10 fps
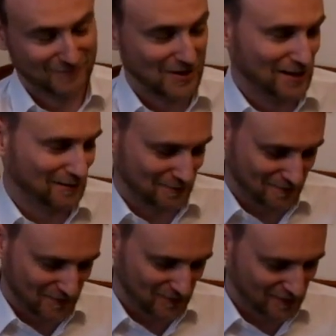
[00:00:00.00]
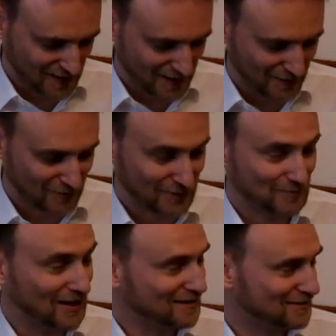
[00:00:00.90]
Well, I
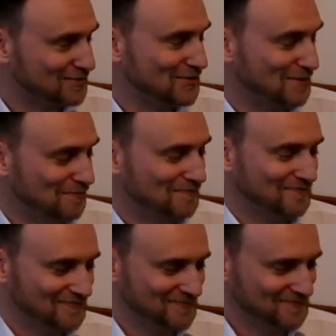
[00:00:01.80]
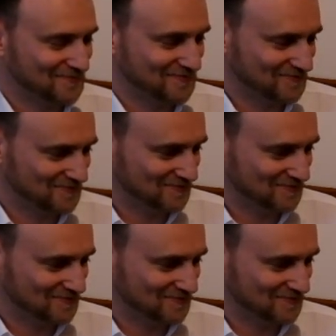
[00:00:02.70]
will pass it to him. Yeah.